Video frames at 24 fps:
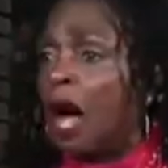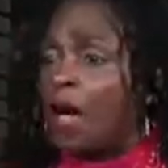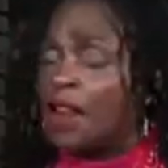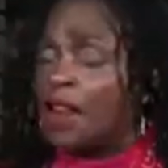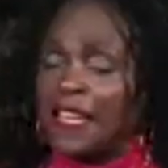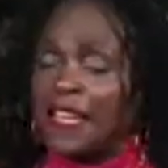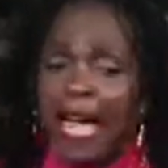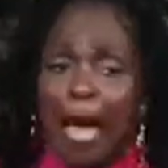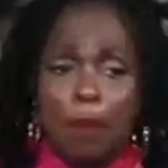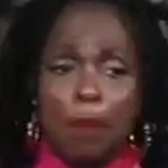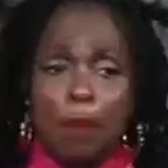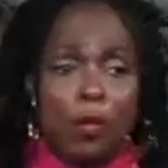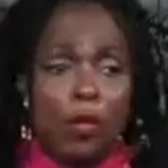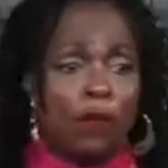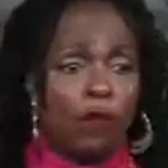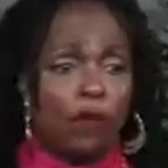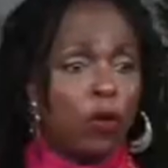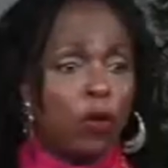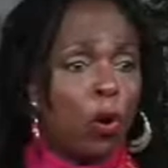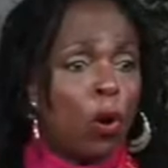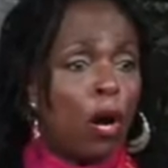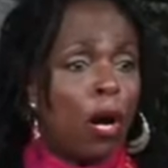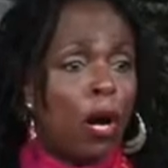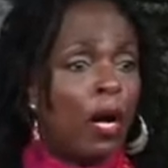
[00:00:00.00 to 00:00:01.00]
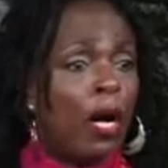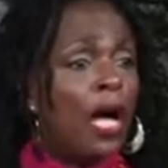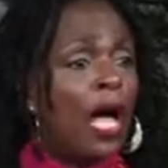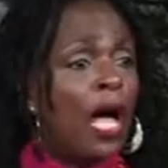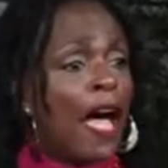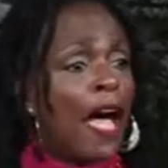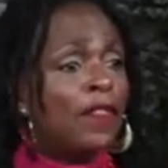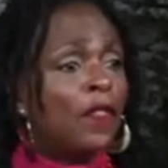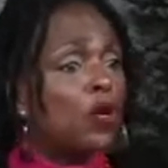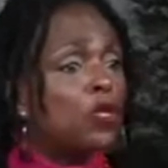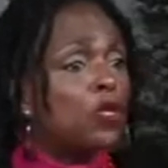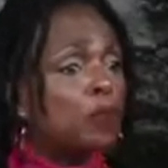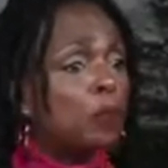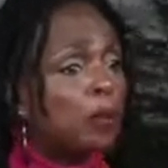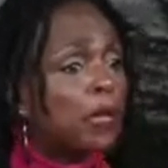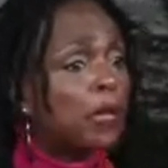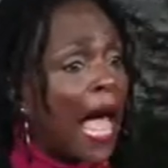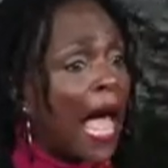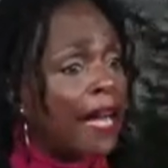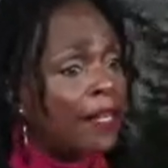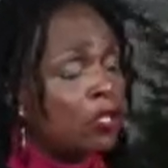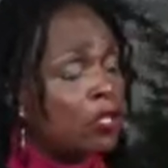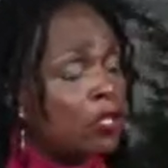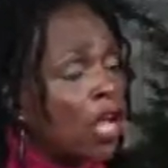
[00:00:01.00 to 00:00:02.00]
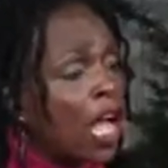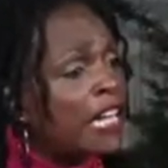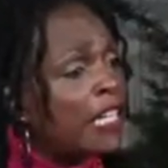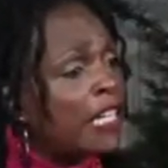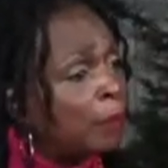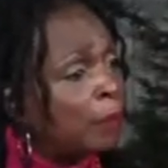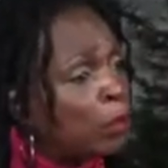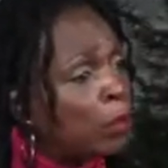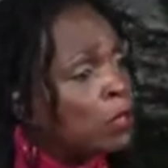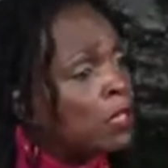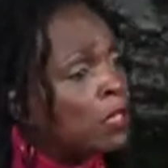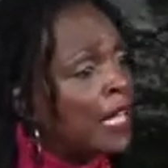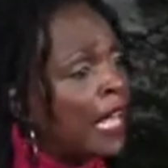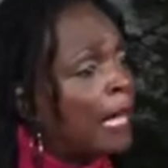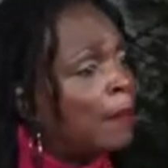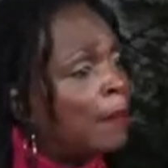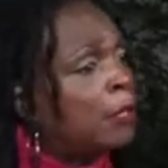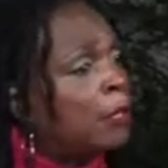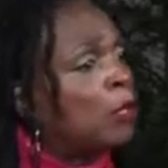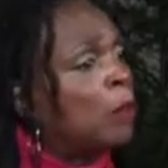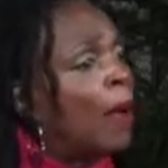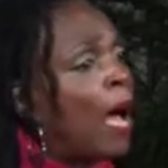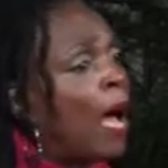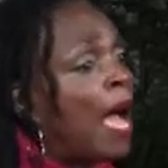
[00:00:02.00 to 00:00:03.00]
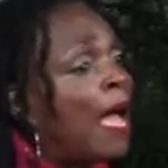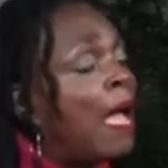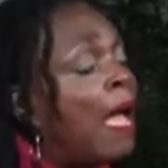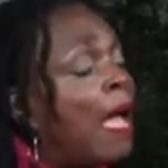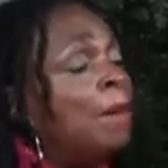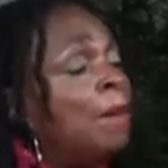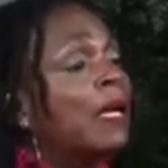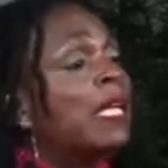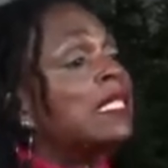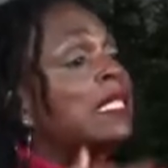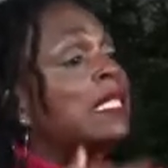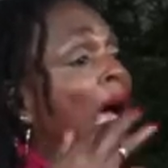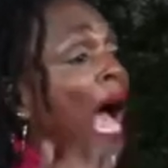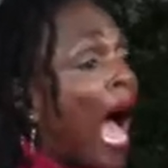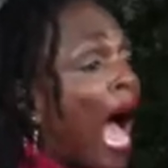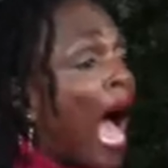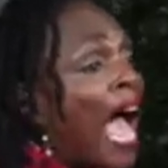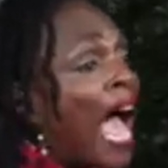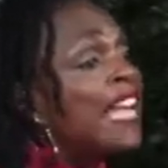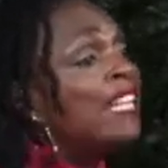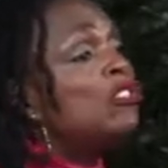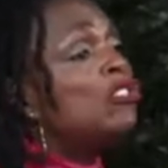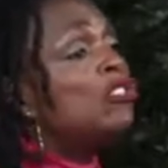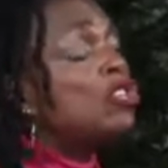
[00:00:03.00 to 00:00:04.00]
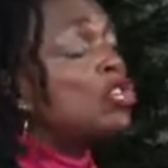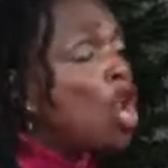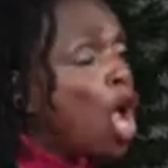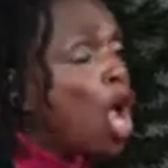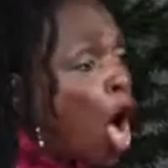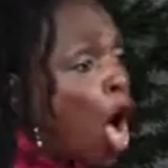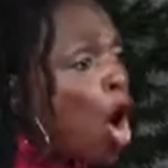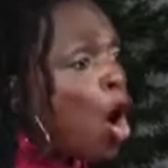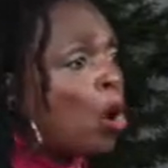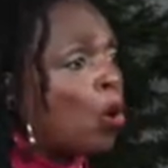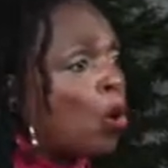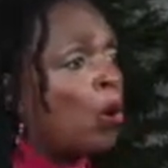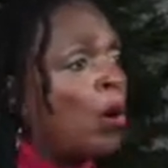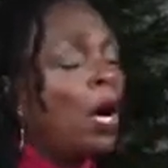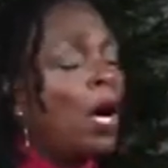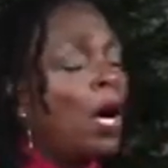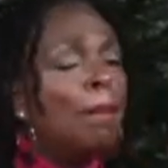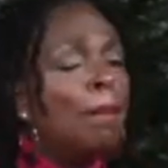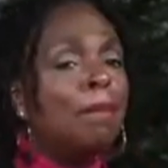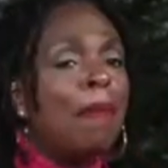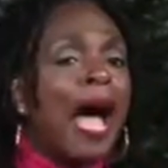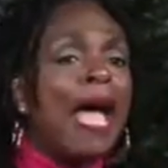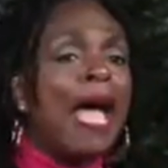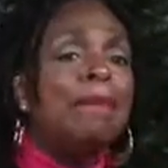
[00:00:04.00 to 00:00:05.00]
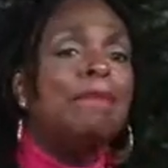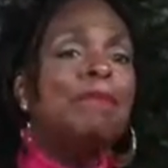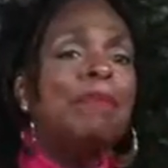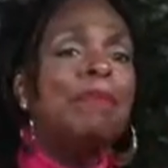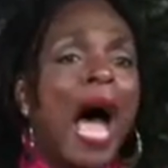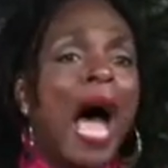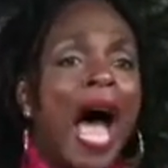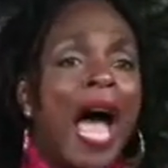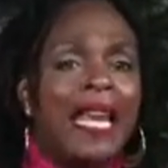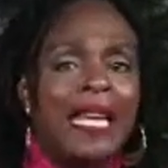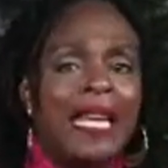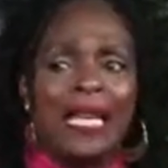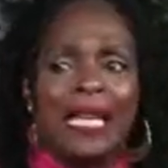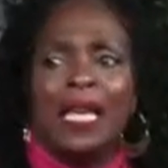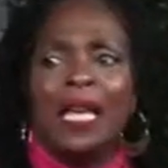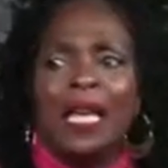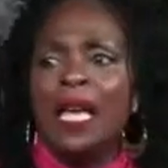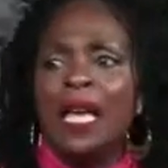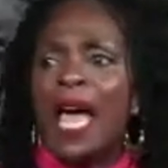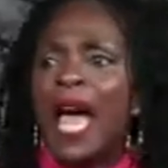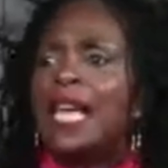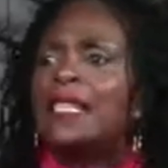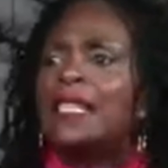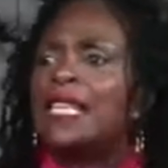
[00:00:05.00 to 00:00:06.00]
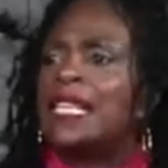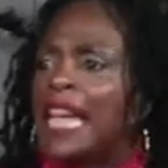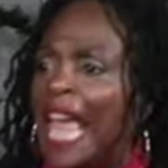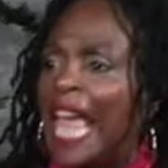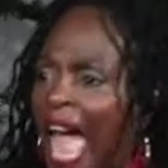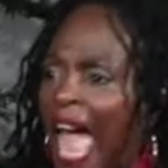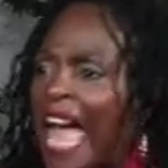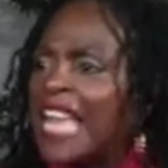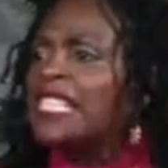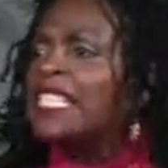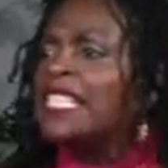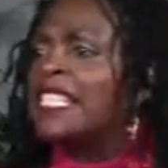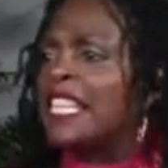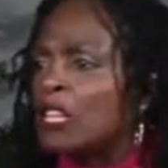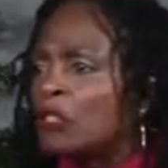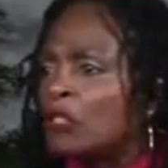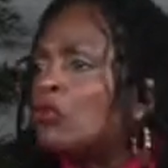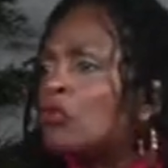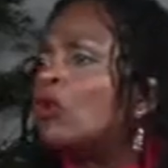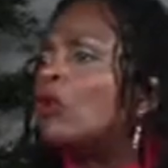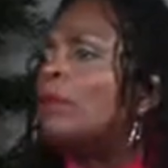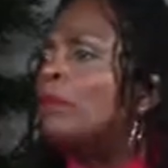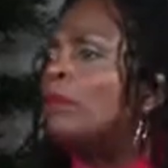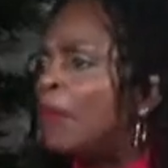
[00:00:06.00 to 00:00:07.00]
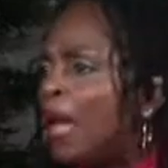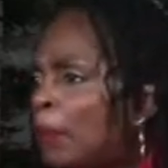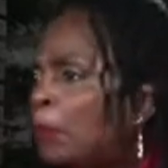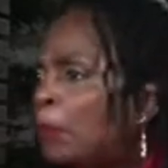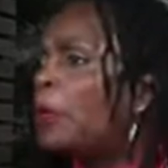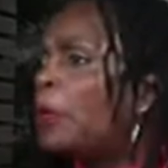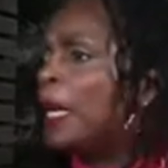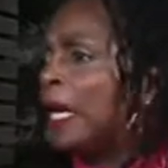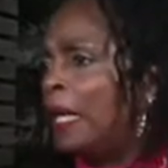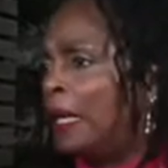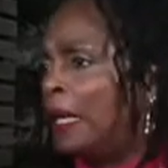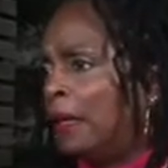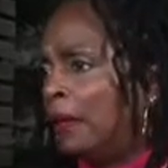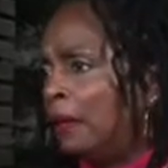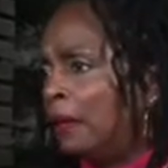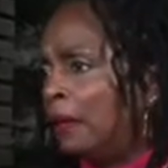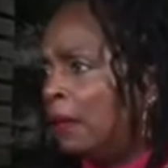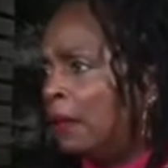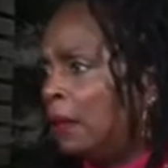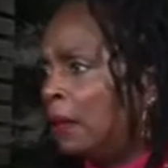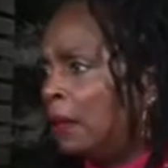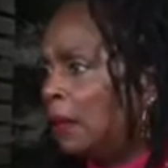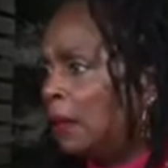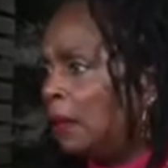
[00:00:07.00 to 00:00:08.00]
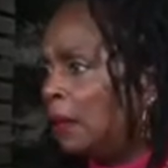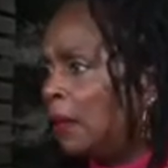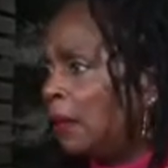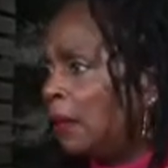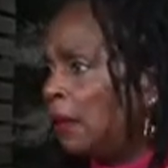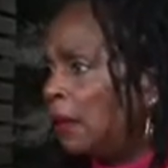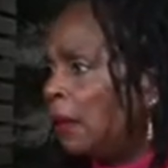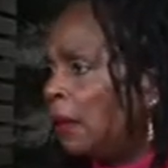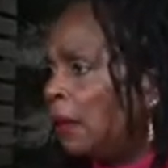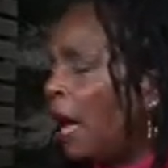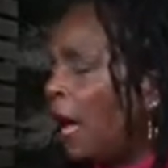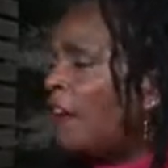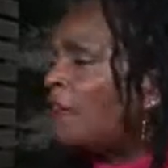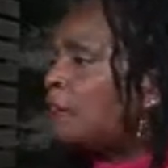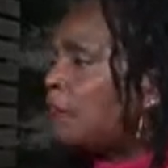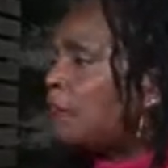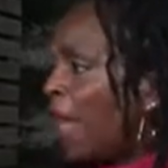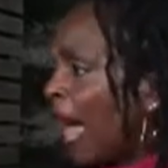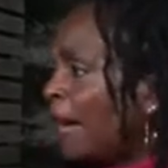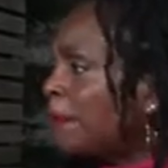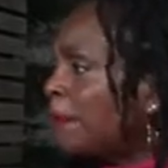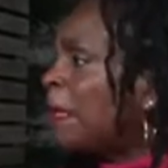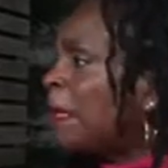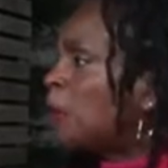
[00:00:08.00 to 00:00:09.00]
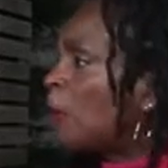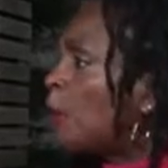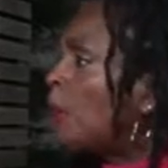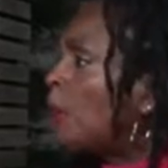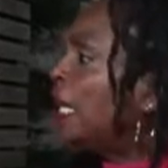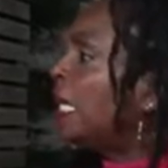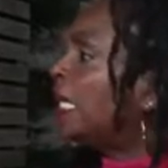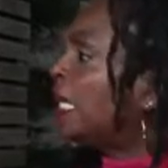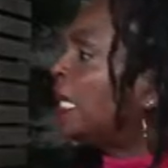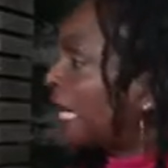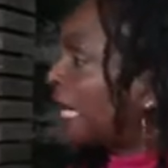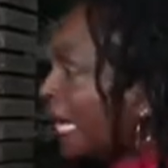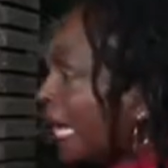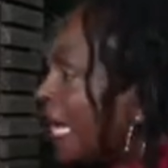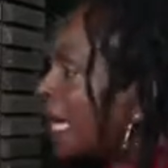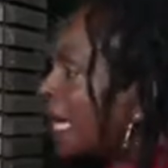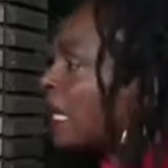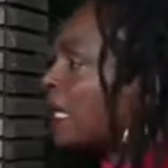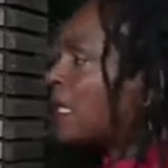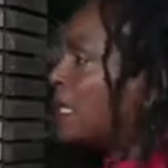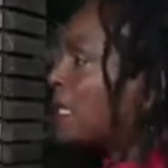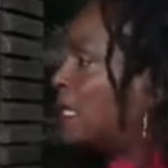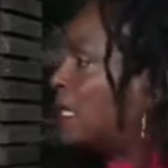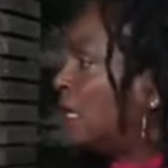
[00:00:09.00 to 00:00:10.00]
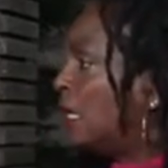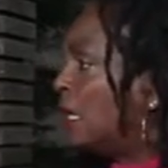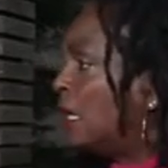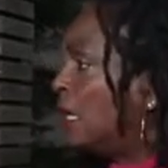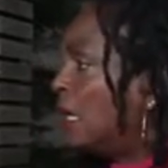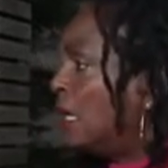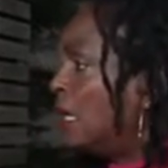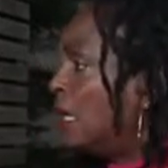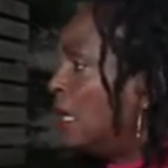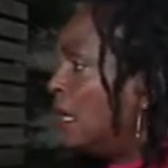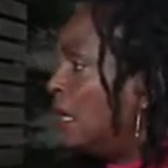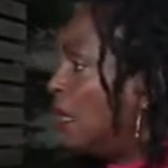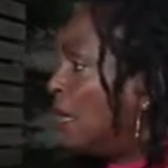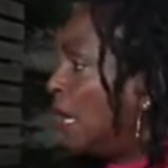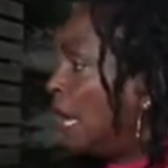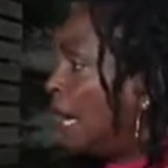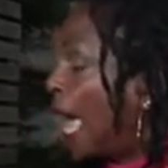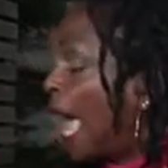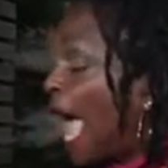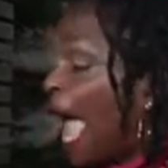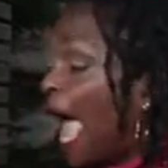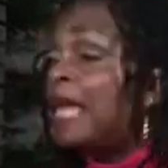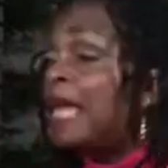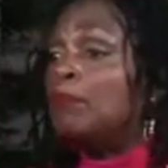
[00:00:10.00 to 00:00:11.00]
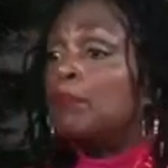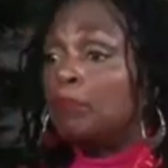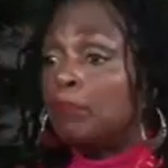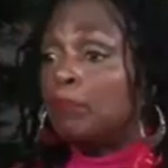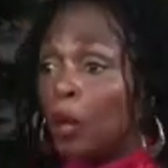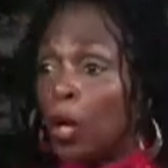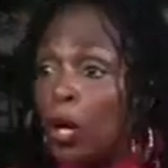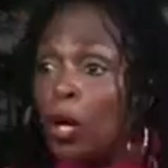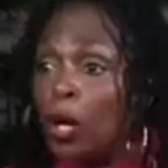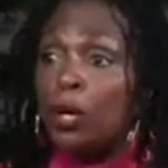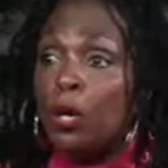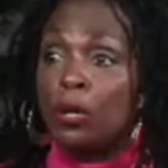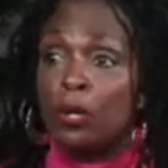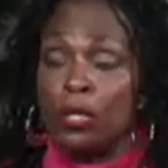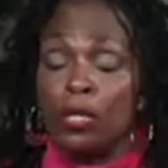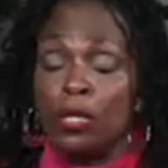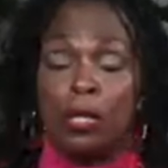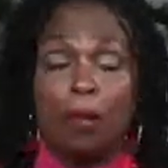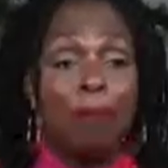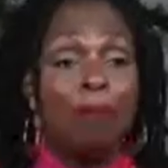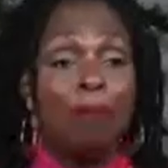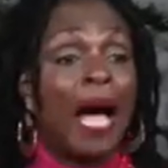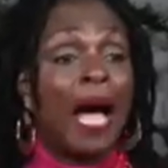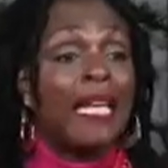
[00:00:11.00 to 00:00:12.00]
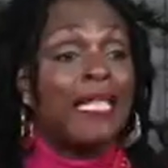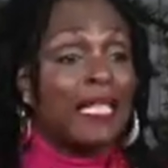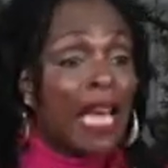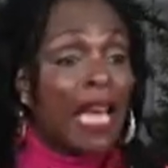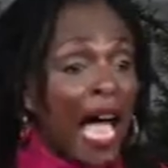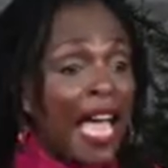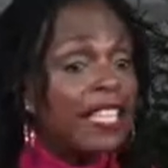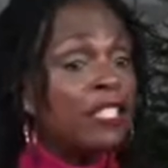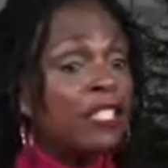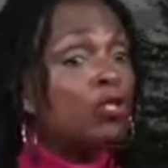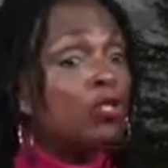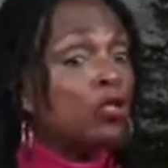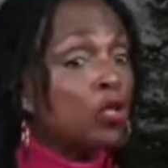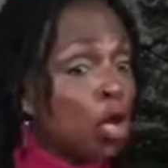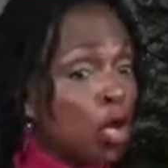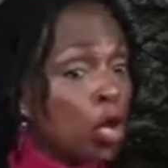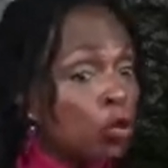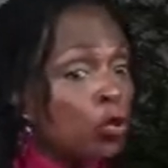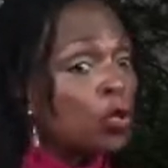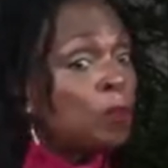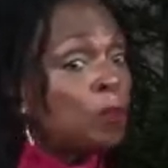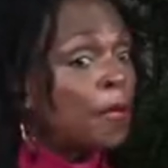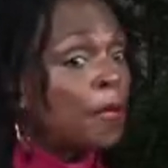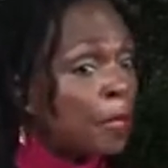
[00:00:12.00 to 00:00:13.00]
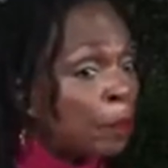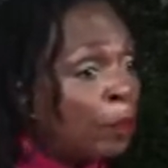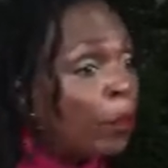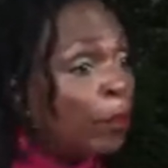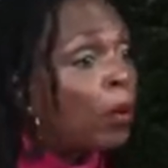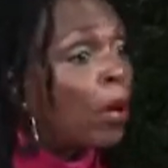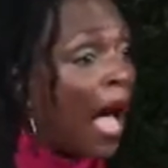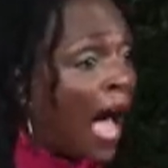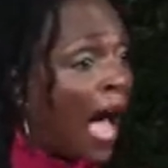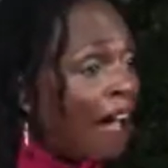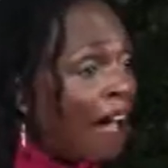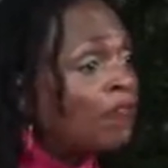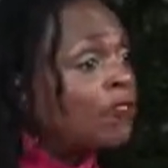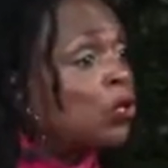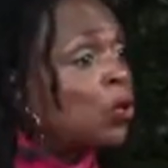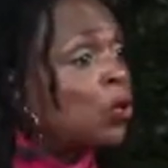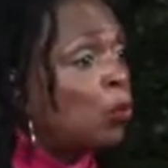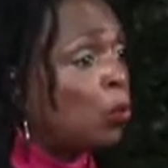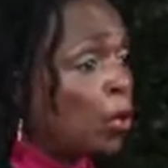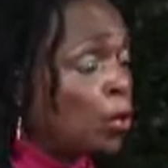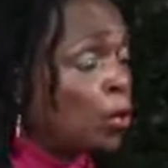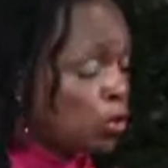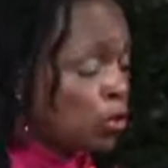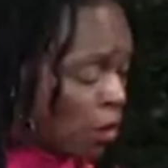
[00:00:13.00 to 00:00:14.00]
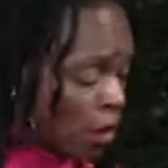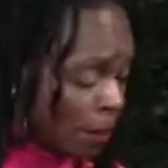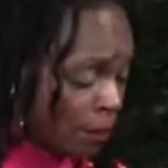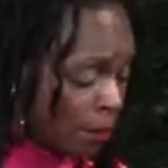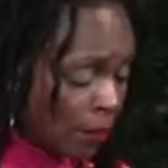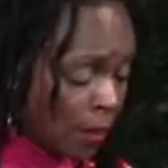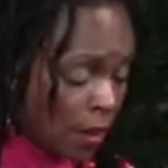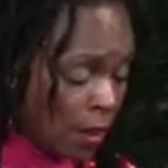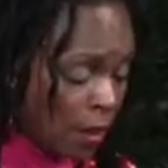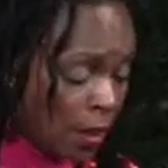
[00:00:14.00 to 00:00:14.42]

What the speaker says: on the Capitol floor. And those black shiny boots came nearby. Because I know my body has an ancestral memory of black people being kicked and burned by nice church people after worship.